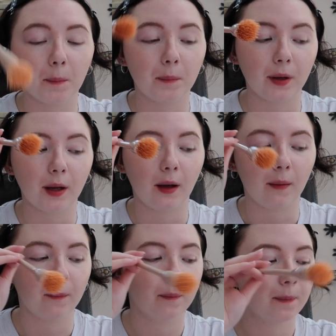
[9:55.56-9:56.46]
But yeah,
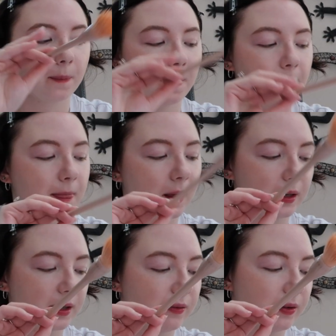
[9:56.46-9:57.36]
I
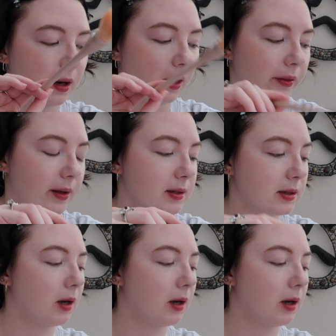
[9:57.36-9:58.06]
definitely like this.